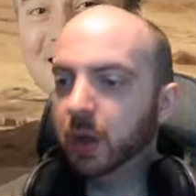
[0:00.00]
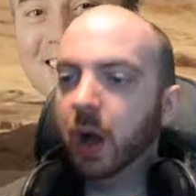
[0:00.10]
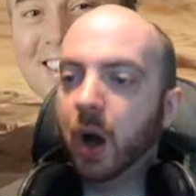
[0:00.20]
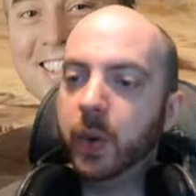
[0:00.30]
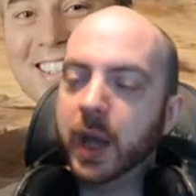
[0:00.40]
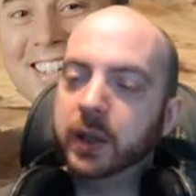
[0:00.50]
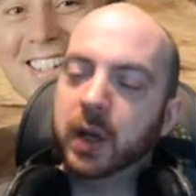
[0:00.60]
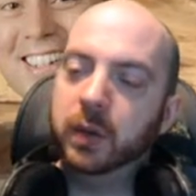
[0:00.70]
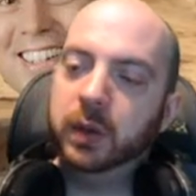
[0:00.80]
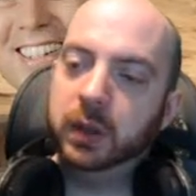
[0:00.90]
Oh yeah,
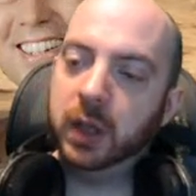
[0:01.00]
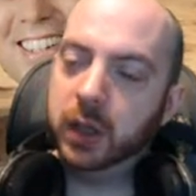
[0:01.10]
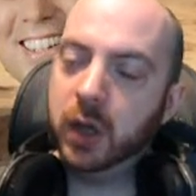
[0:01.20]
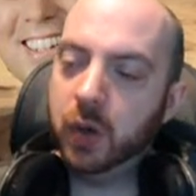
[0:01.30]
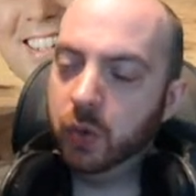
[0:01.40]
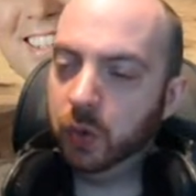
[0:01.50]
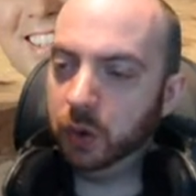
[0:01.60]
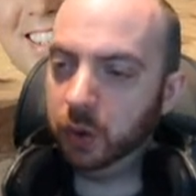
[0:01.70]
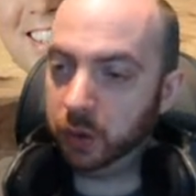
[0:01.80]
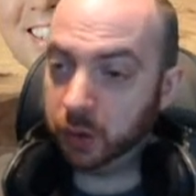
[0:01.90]
so did you
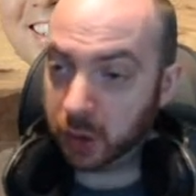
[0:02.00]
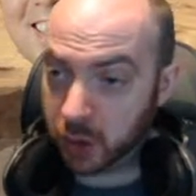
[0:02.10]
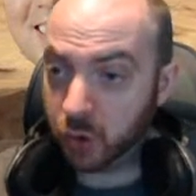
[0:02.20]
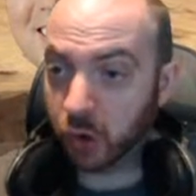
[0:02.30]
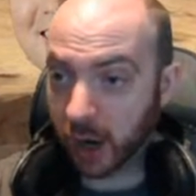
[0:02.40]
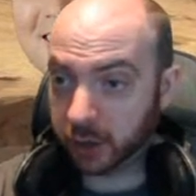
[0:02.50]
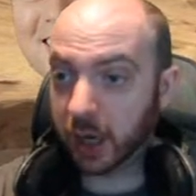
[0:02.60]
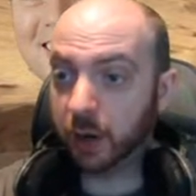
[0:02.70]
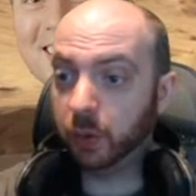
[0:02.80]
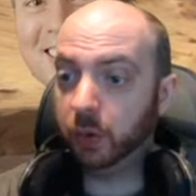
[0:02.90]
crash
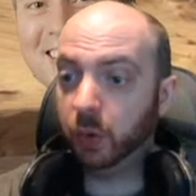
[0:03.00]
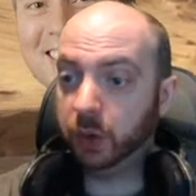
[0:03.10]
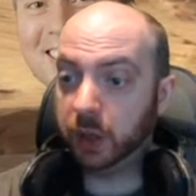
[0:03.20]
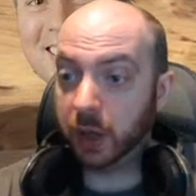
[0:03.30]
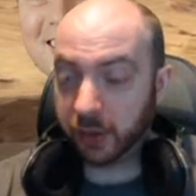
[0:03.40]
out, or did you get